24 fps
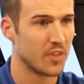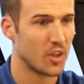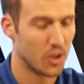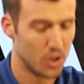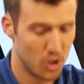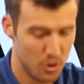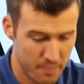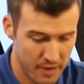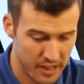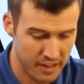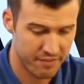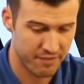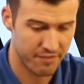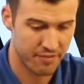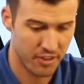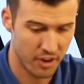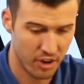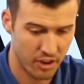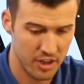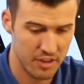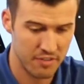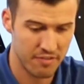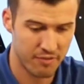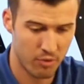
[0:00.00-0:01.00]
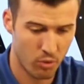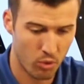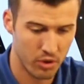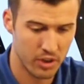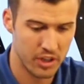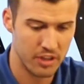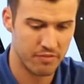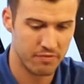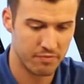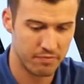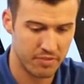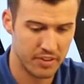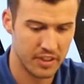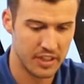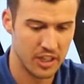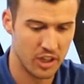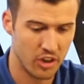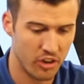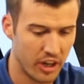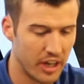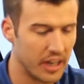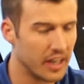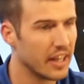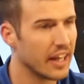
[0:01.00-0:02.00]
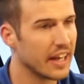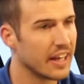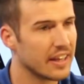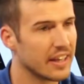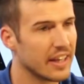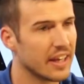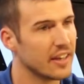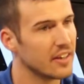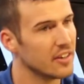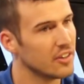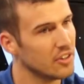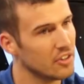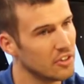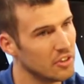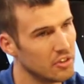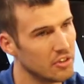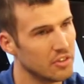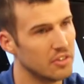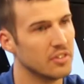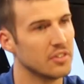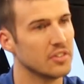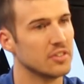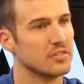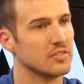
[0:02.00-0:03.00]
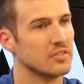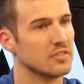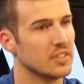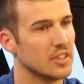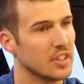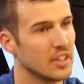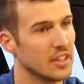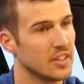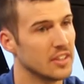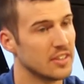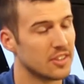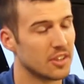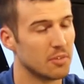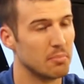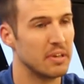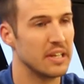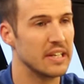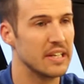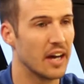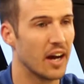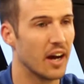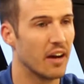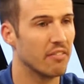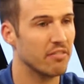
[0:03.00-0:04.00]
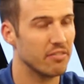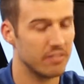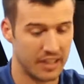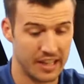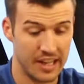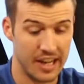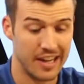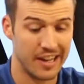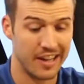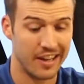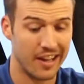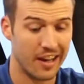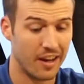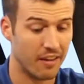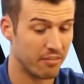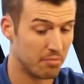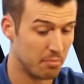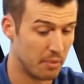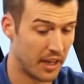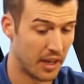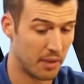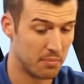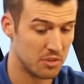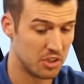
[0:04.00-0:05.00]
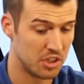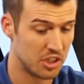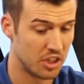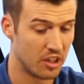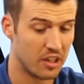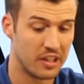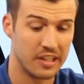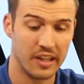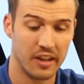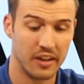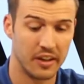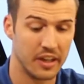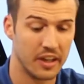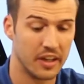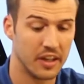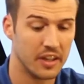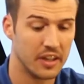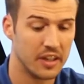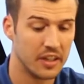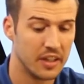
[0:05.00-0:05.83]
You make 30, 40, 50 grand like that, dude, it's gonna be tough. It ain't enough, man. I'm just here to tell you.